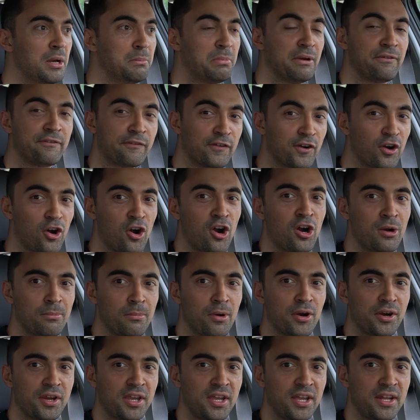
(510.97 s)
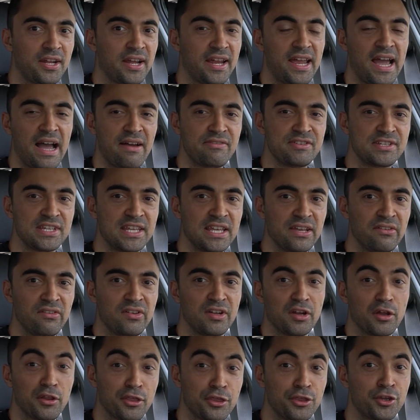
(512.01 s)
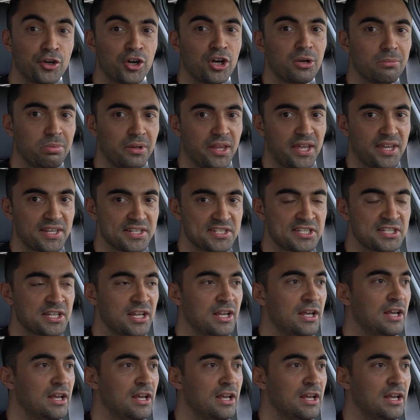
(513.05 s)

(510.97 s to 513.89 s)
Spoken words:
But for our market, I have to give it a third place.